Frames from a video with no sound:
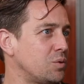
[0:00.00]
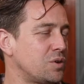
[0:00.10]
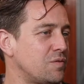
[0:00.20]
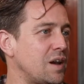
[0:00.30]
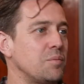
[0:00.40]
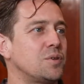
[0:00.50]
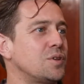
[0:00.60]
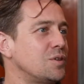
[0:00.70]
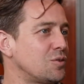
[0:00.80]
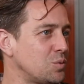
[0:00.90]
the development
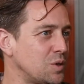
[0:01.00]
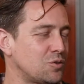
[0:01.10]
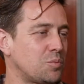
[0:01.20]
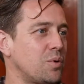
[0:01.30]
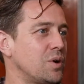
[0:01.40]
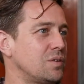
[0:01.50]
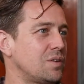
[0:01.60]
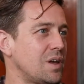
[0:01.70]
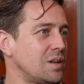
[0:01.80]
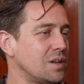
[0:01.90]
in this week's sprint,
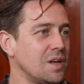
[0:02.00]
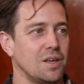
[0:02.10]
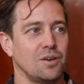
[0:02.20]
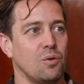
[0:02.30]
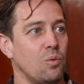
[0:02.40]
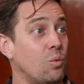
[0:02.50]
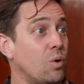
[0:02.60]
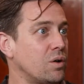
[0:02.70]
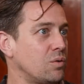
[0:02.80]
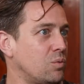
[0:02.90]
and you know,
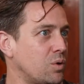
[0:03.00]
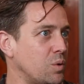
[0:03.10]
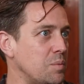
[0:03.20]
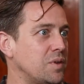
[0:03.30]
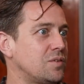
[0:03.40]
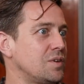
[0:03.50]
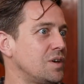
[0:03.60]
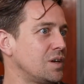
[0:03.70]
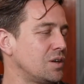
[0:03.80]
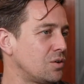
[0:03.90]
what are we
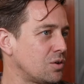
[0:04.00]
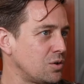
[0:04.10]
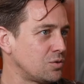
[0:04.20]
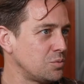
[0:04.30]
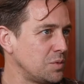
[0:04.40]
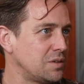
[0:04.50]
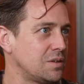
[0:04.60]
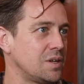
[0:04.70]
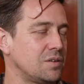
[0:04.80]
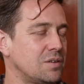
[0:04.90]
missing, you know, go to
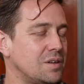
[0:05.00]
meetings,